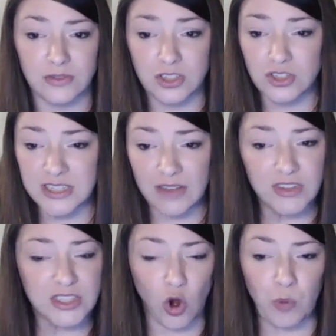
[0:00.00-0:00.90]
you just have
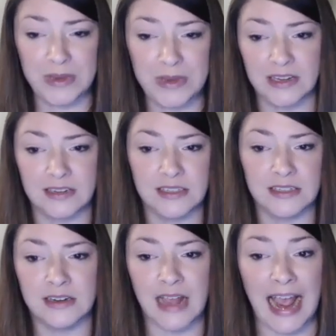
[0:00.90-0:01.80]
this
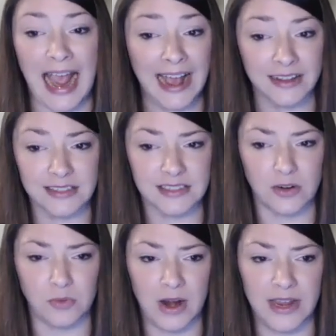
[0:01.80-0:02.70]
open-ended ask,
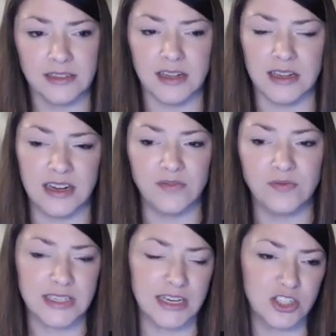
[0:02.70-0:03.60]
right? An
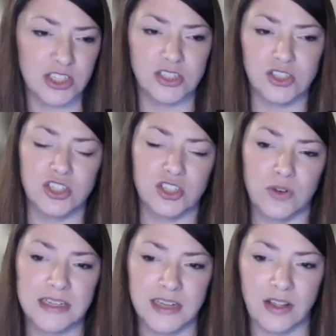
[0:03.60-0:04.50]
invitation to
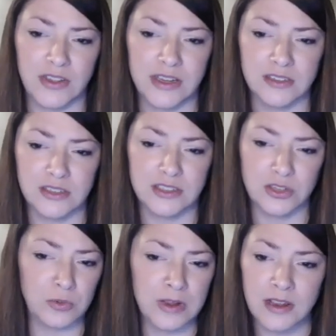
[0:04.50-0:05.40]
storytelling.
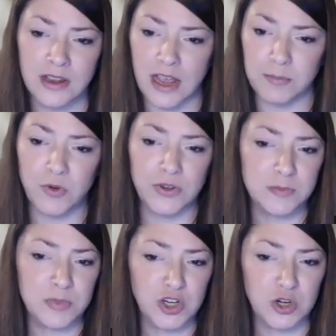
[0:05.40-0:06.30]
So I'm going
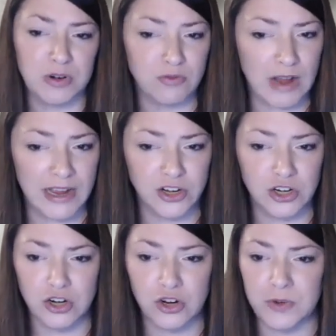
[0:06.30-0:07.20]
to be your provider,
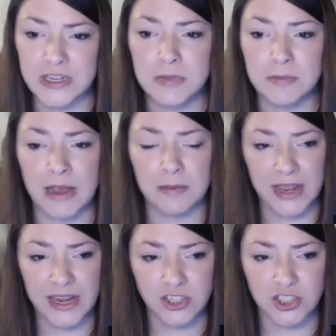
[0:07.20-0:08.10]
you're going to be my
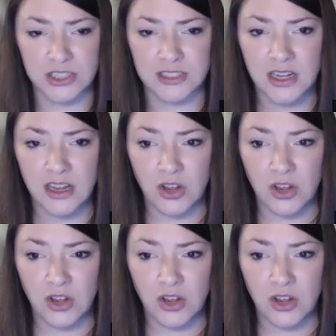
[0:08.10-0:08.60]
patient.